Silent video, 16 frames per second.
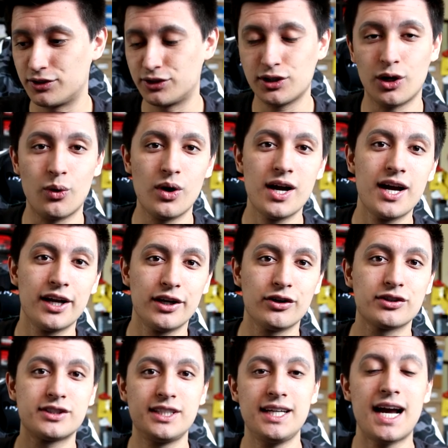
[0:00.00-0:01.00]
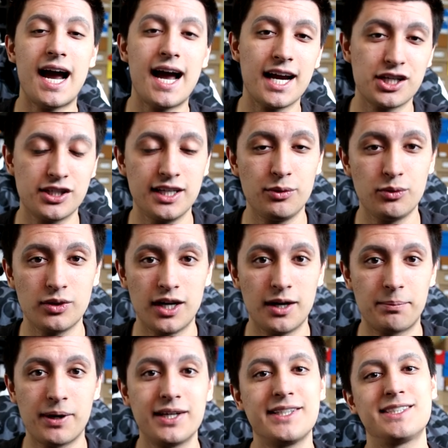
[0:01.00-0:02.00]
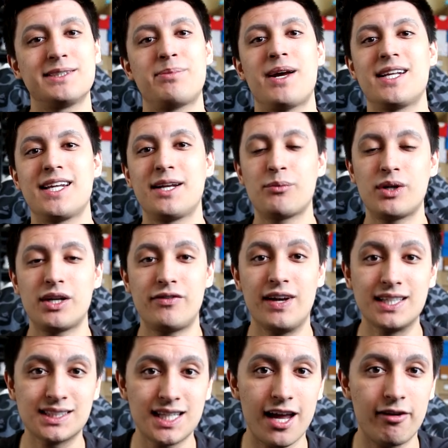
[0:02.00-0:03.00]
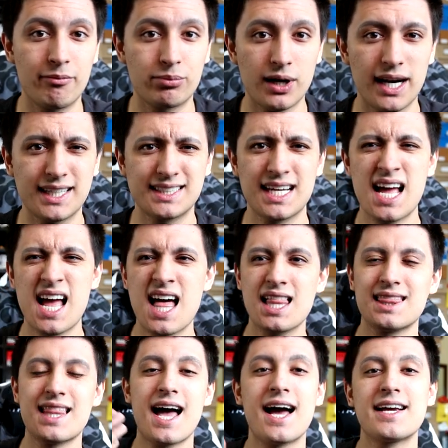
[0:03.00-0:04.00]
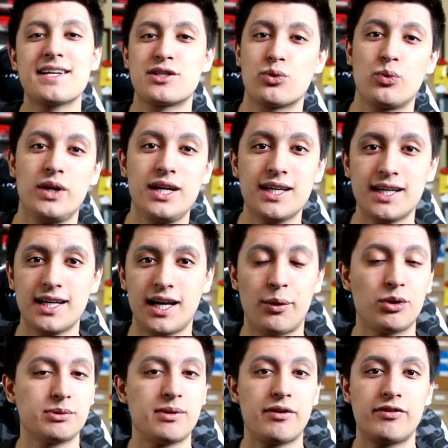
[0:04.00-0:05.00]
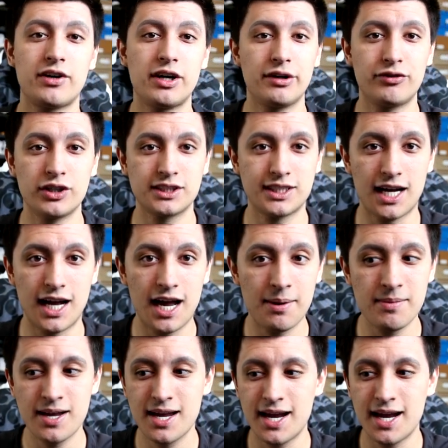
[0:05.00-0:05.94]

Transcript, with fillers: So you'll see I actually uh, participated in one of his live breaks last week, and it was my very first time,